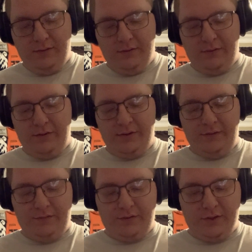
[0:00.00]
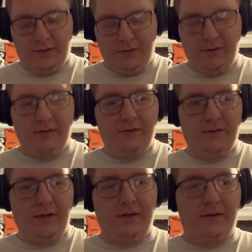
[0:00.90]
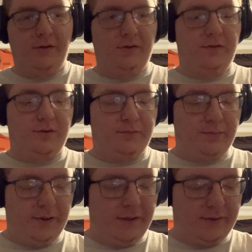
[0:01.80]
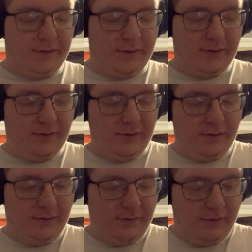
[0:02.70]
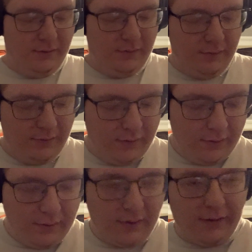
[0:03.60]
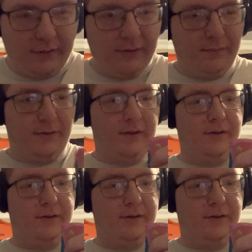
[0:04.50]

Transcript: reason first not to use spring assist, like something like